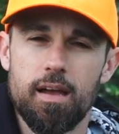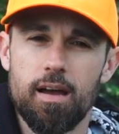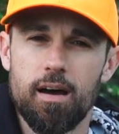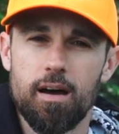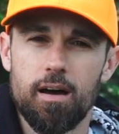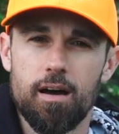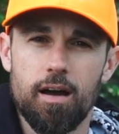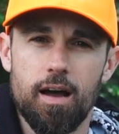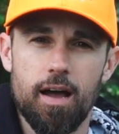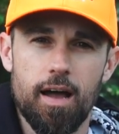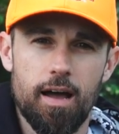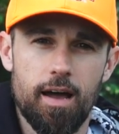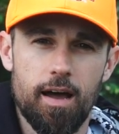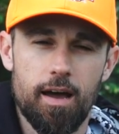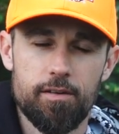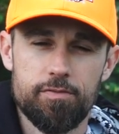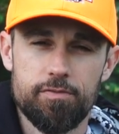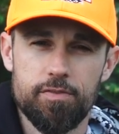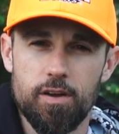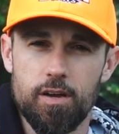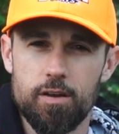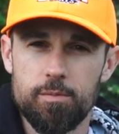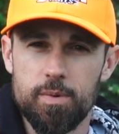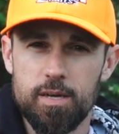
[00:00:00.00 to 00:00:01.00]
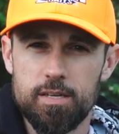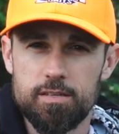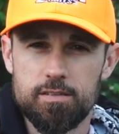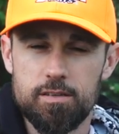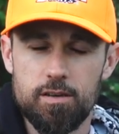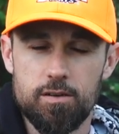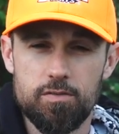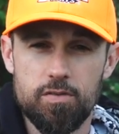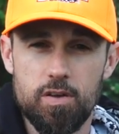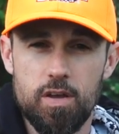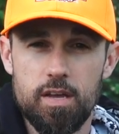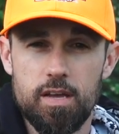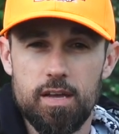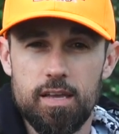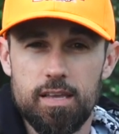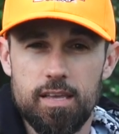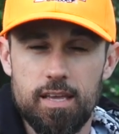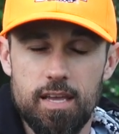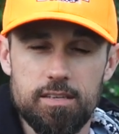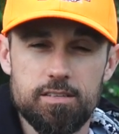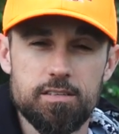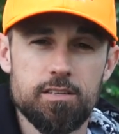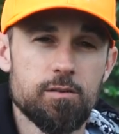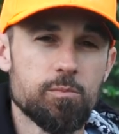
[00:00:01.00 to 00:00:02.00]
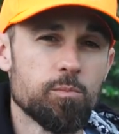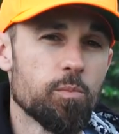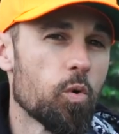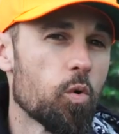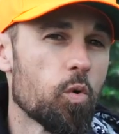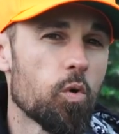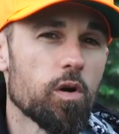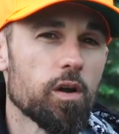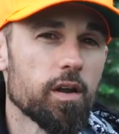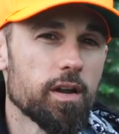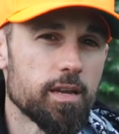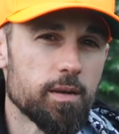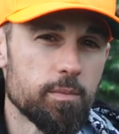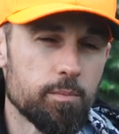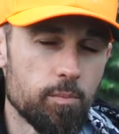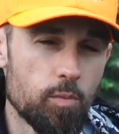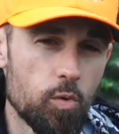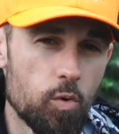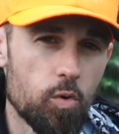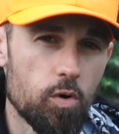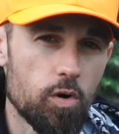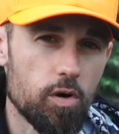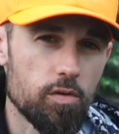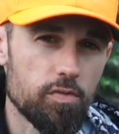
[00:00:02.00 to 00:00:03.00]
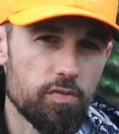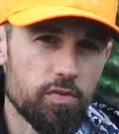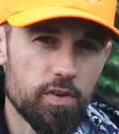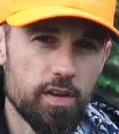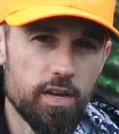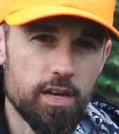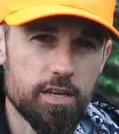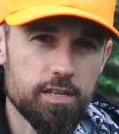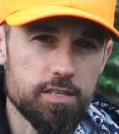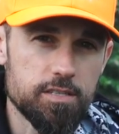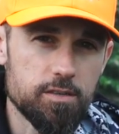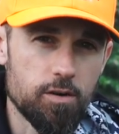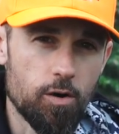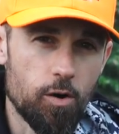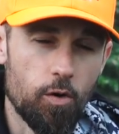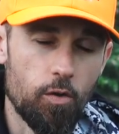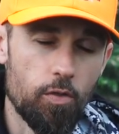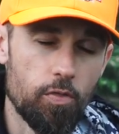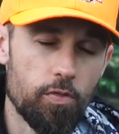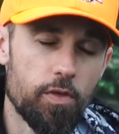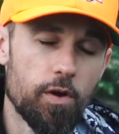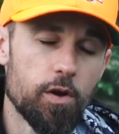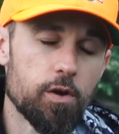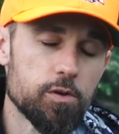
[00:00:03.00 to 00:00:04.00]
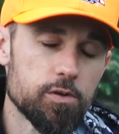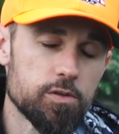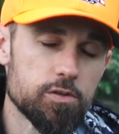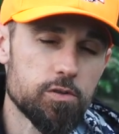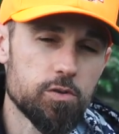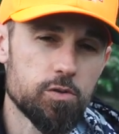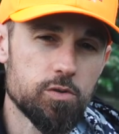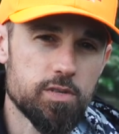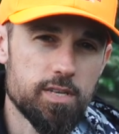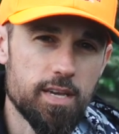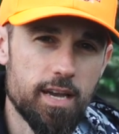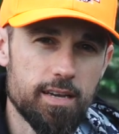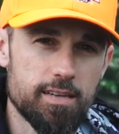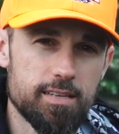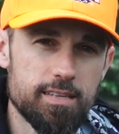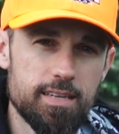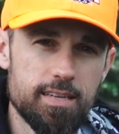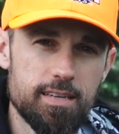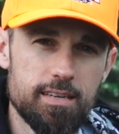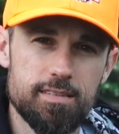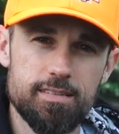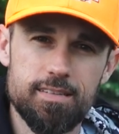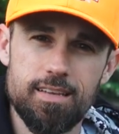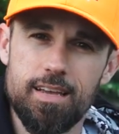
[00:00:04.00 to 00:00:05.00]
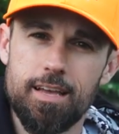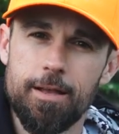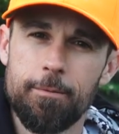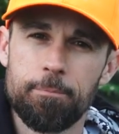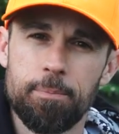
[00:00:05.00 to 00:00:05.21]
I found myself catching more and more fish on those two techniques,